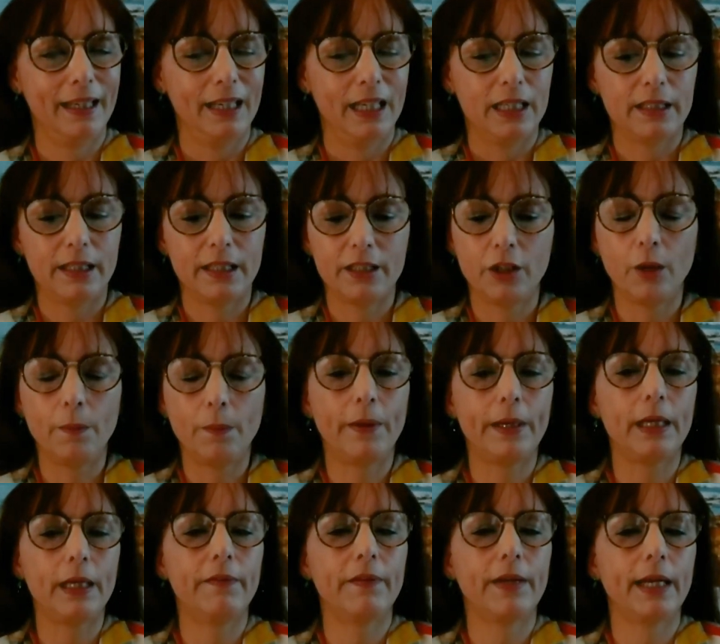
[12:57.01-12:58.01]
So there's no
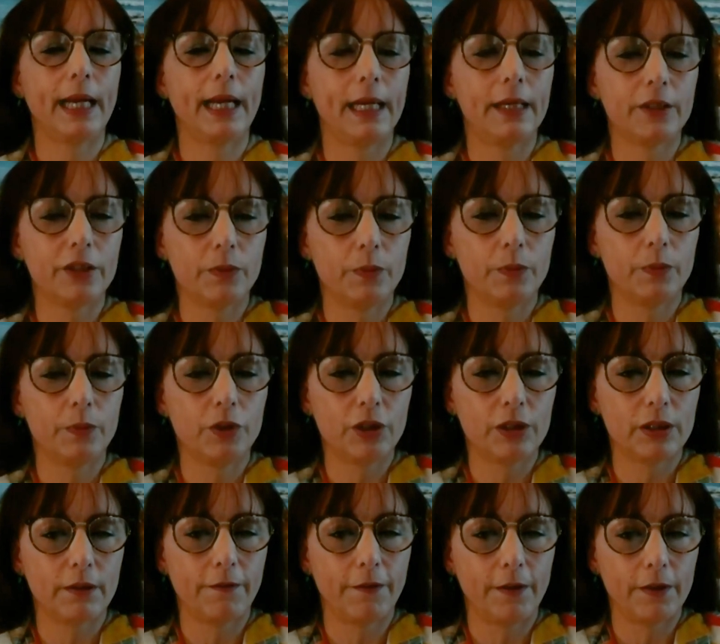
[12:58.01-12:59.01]
point living in a house with just
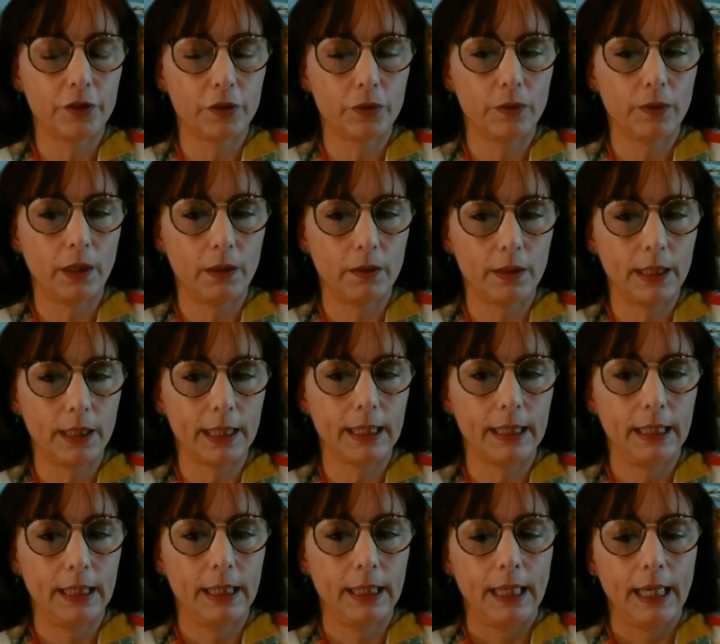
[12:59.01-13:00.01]
a front door only
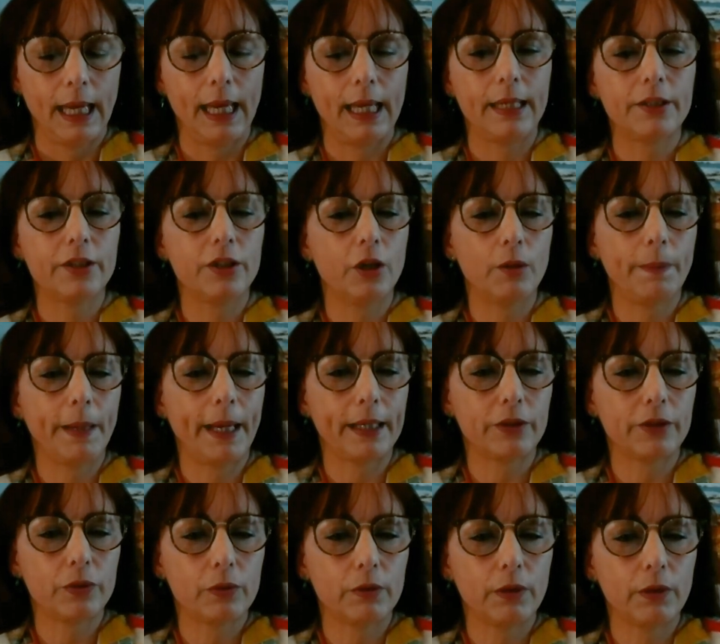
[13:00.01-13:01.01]
and no back
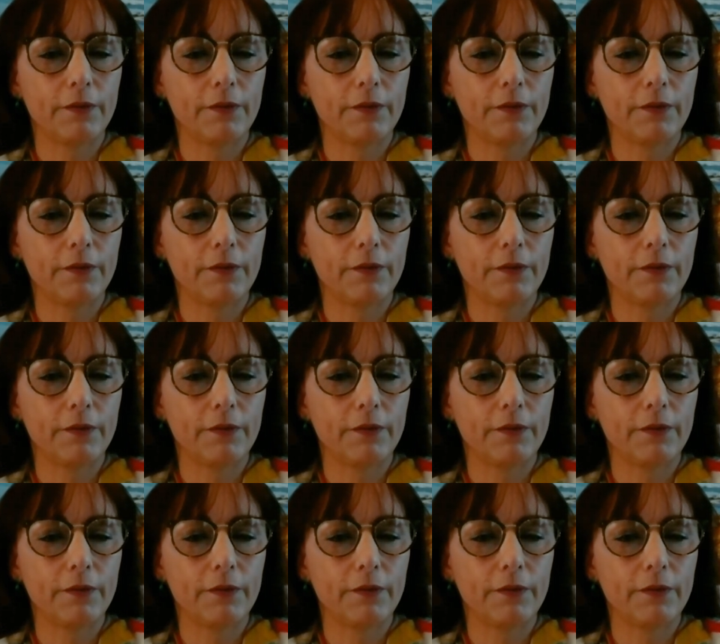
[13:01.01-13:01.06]
door.